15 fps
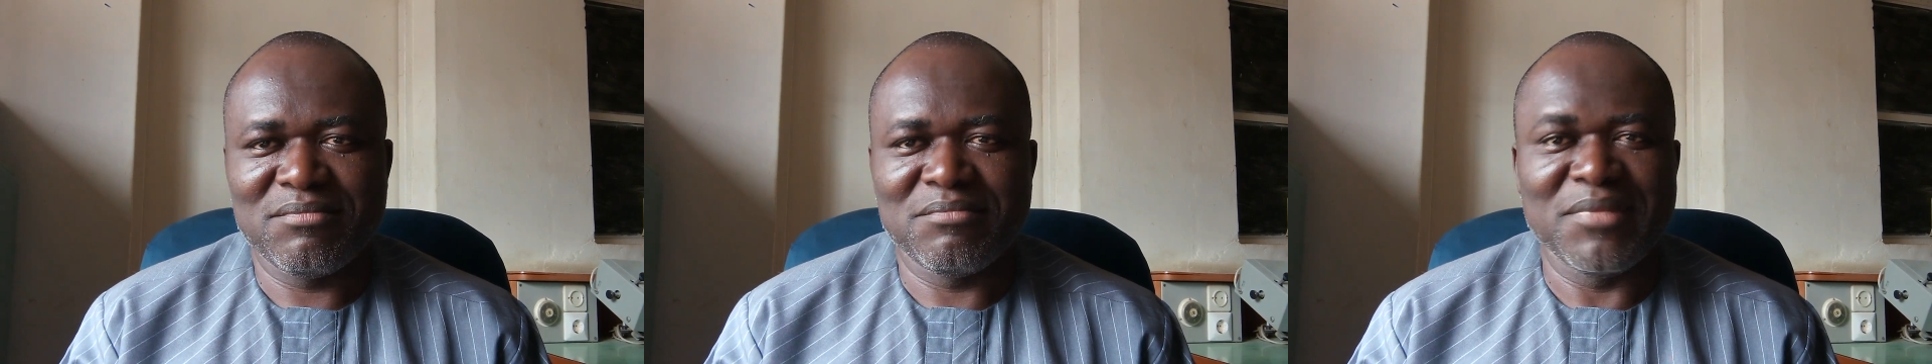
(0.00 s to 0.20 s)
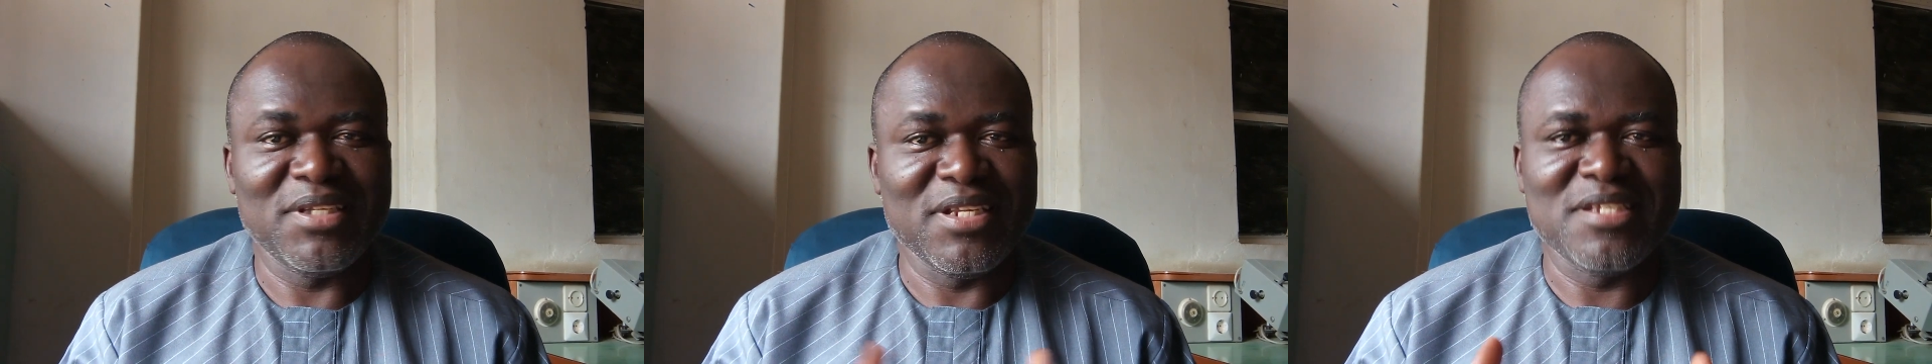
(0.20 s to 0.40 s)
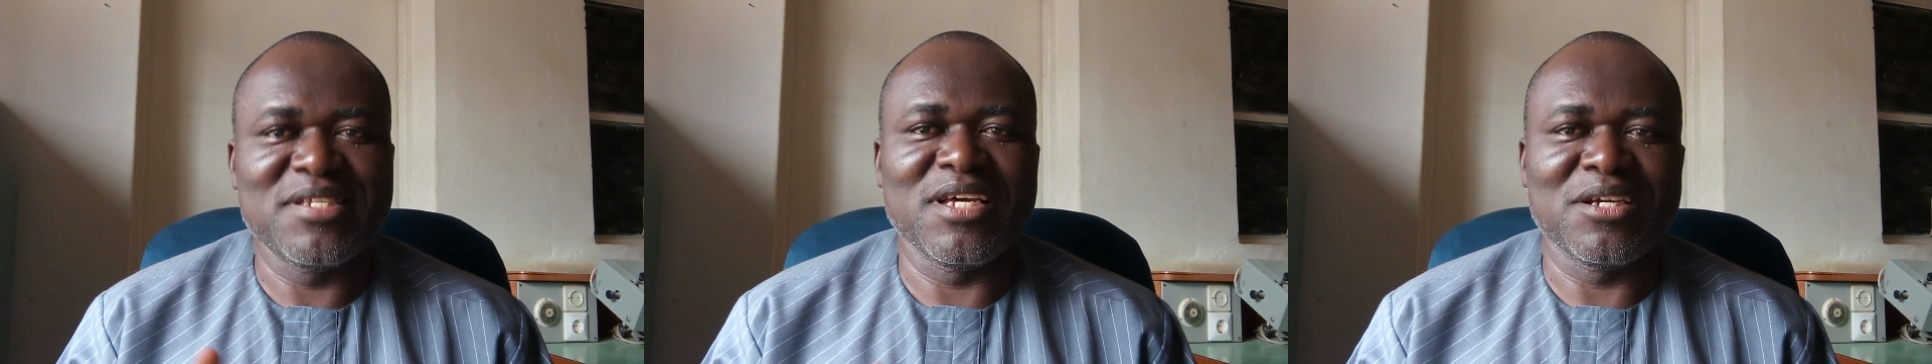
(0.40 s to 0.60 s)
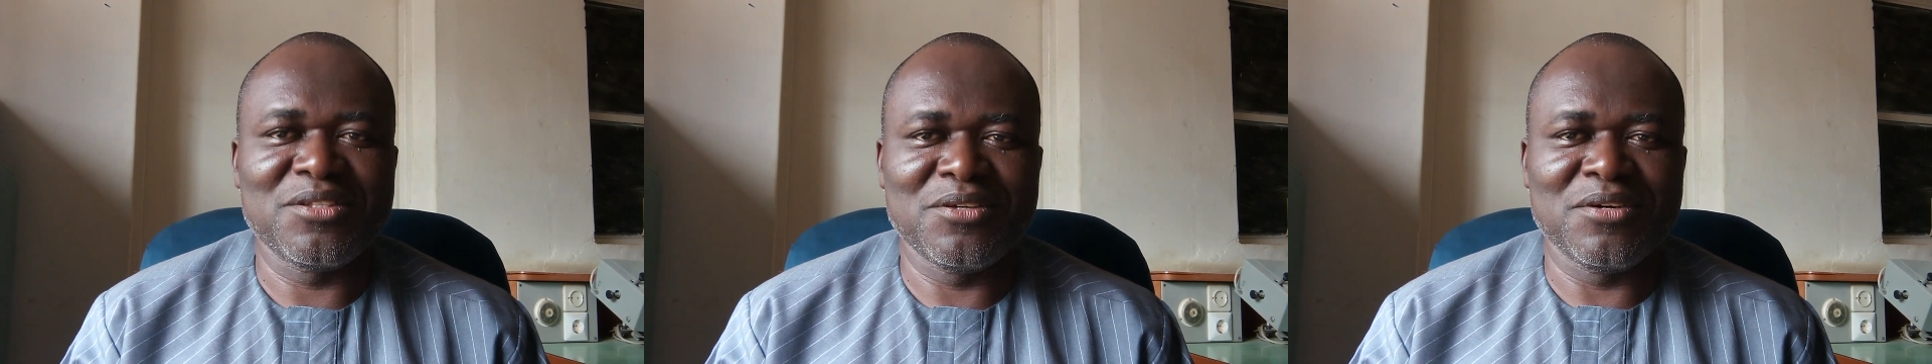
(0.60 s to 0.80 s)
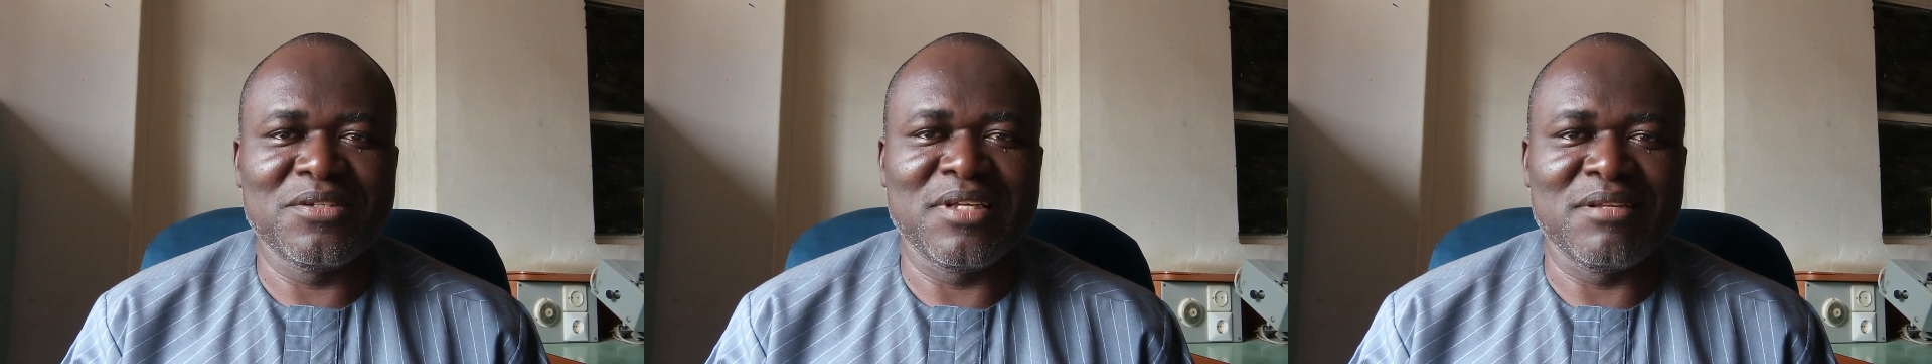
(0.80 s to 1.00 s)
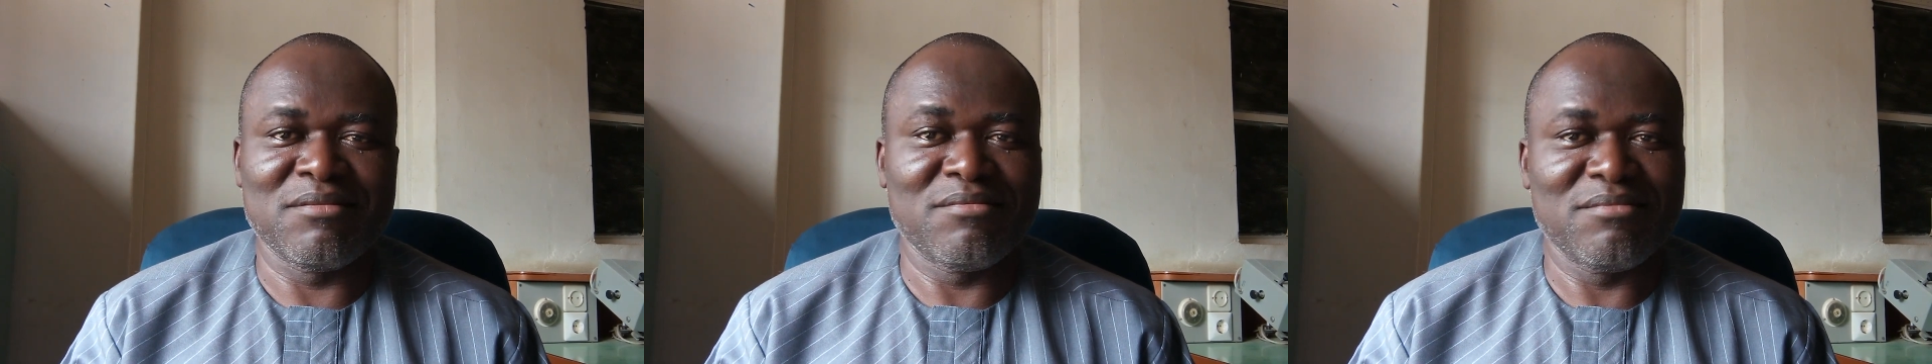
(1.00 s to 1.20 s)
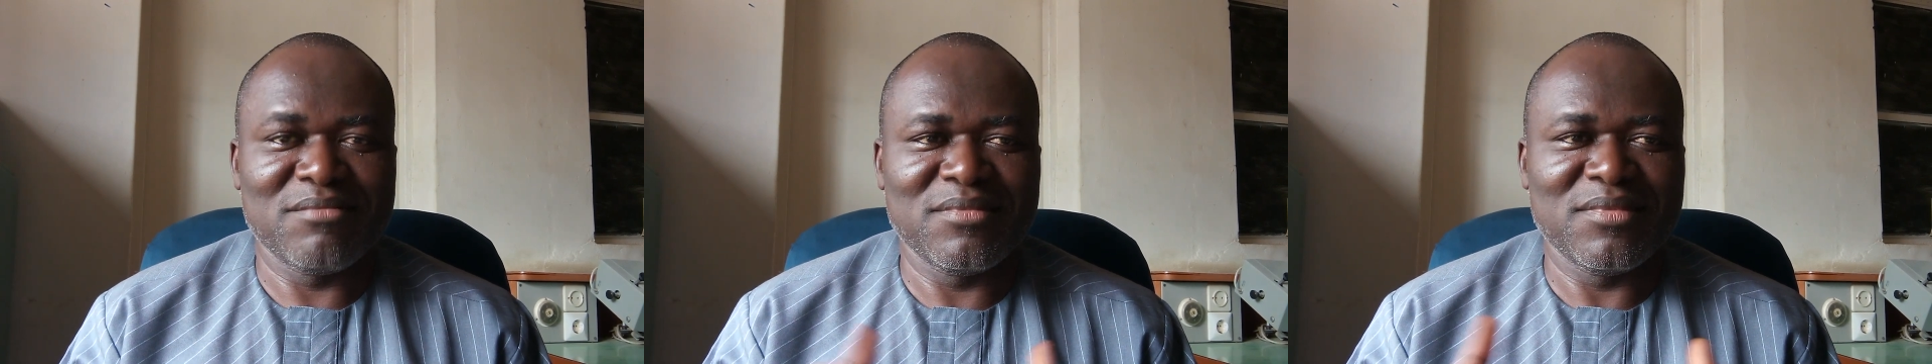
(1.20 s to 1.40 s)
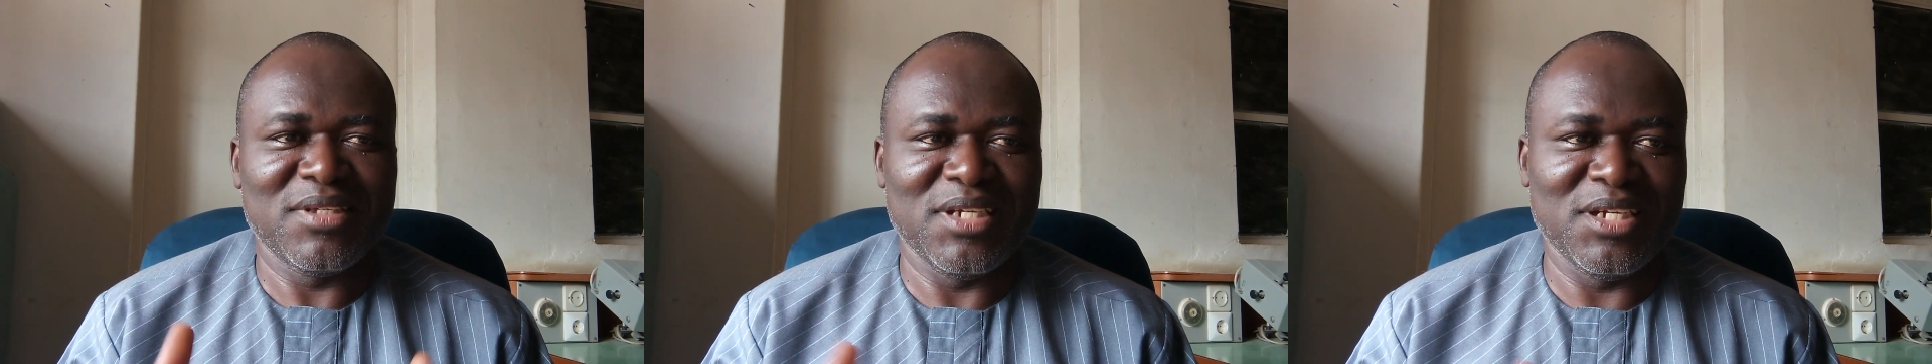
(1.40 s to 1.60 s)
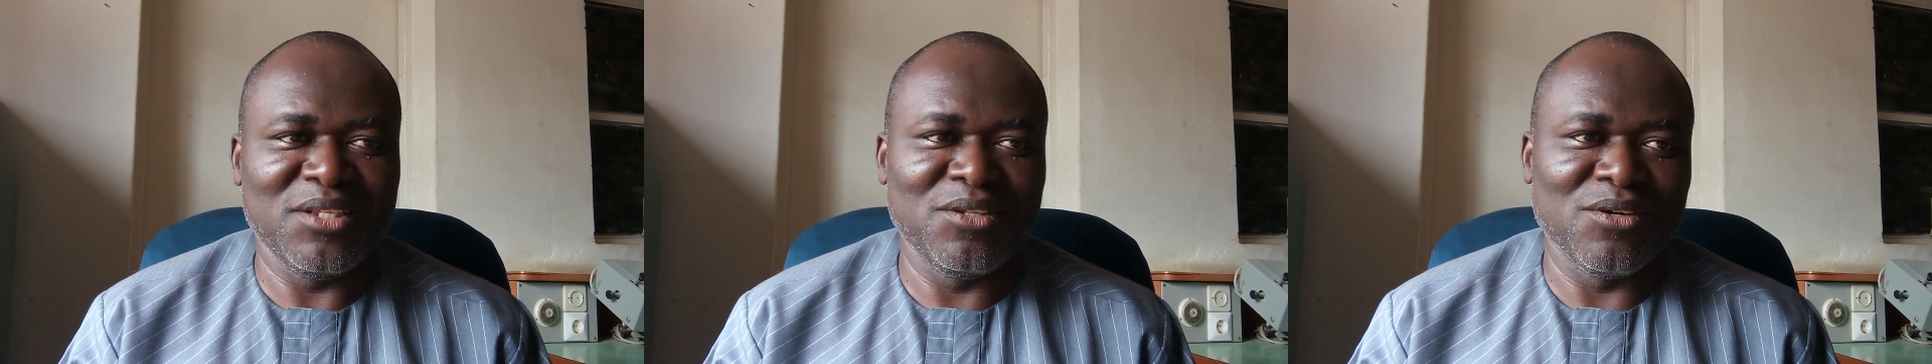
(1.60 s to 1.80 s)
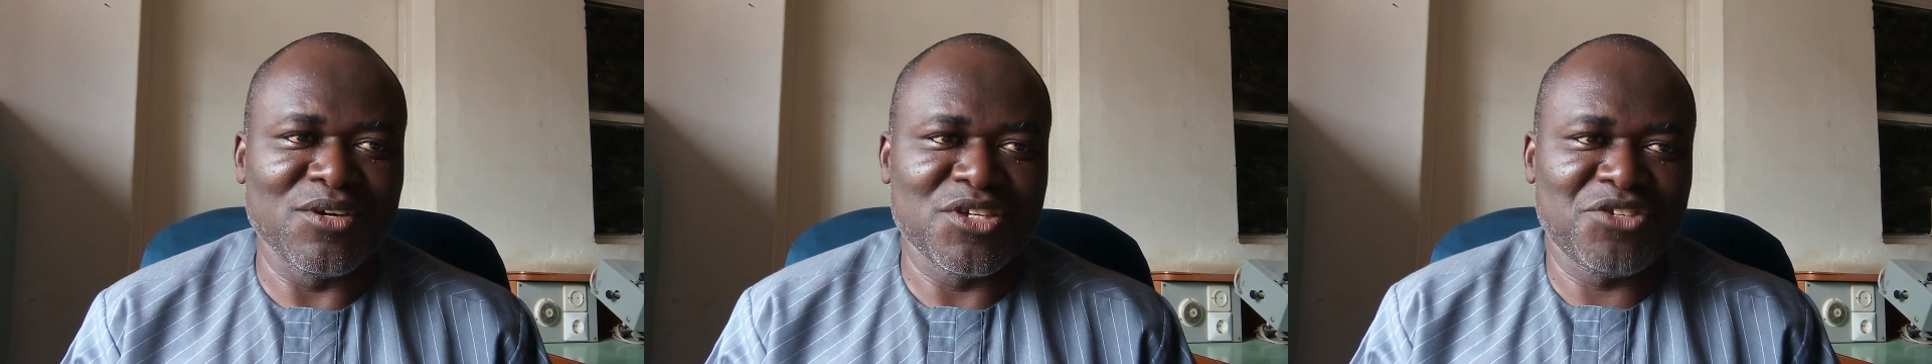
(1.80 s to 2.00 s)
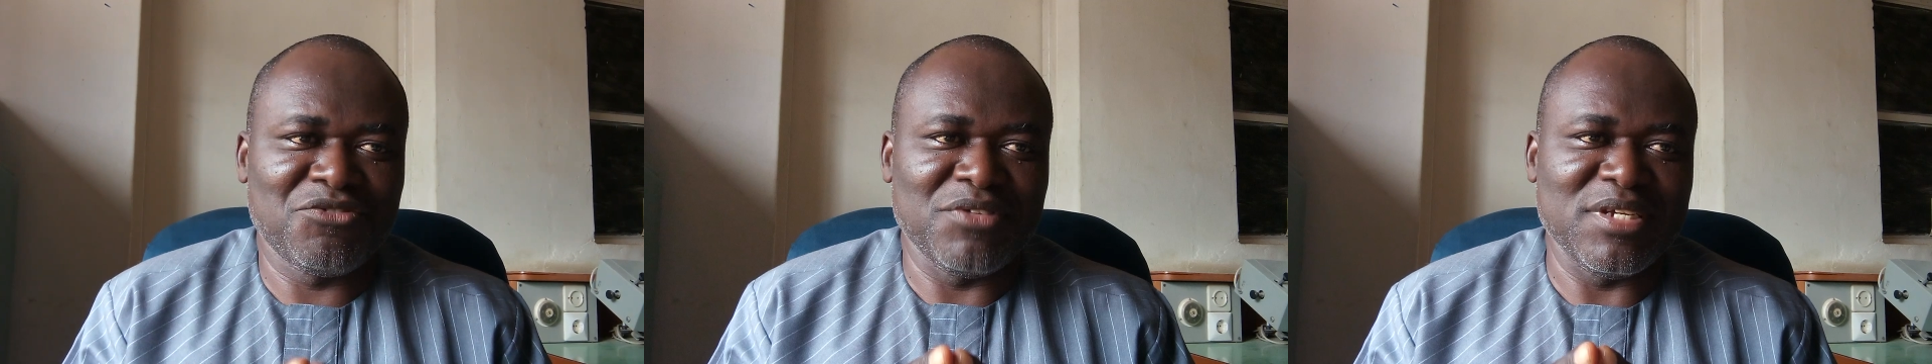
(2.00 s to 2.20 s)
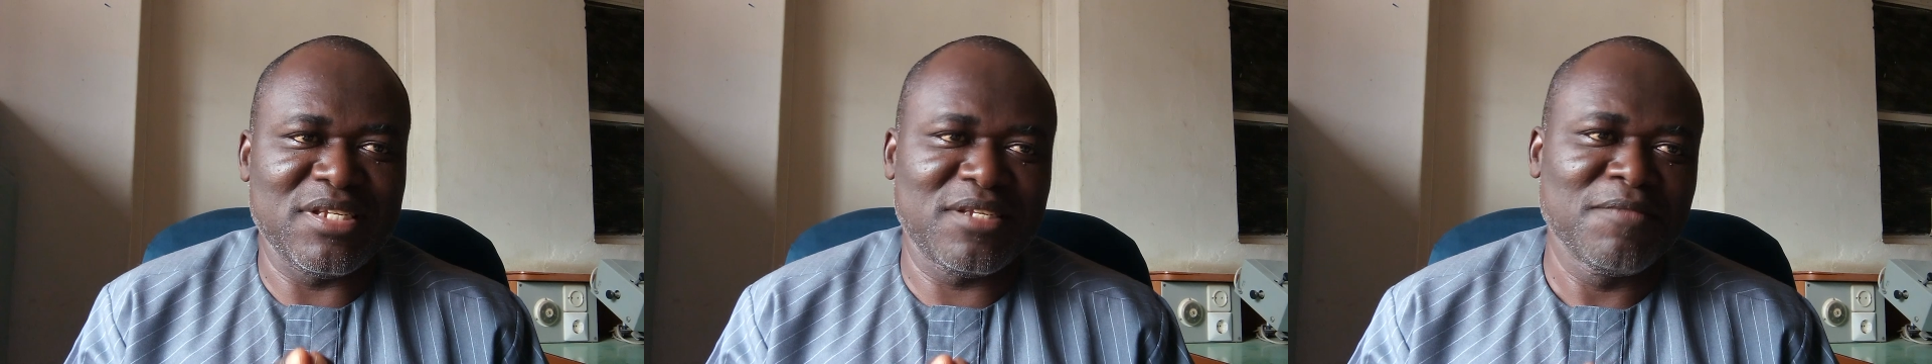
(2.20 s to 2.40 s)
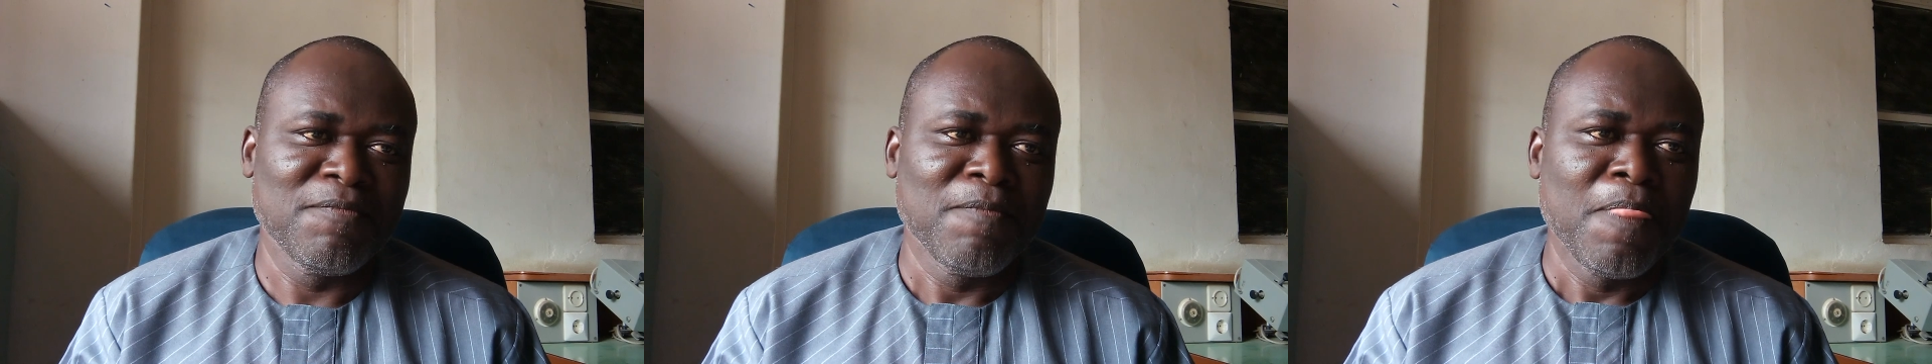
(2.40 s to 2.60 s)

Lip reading: many sectors and industries.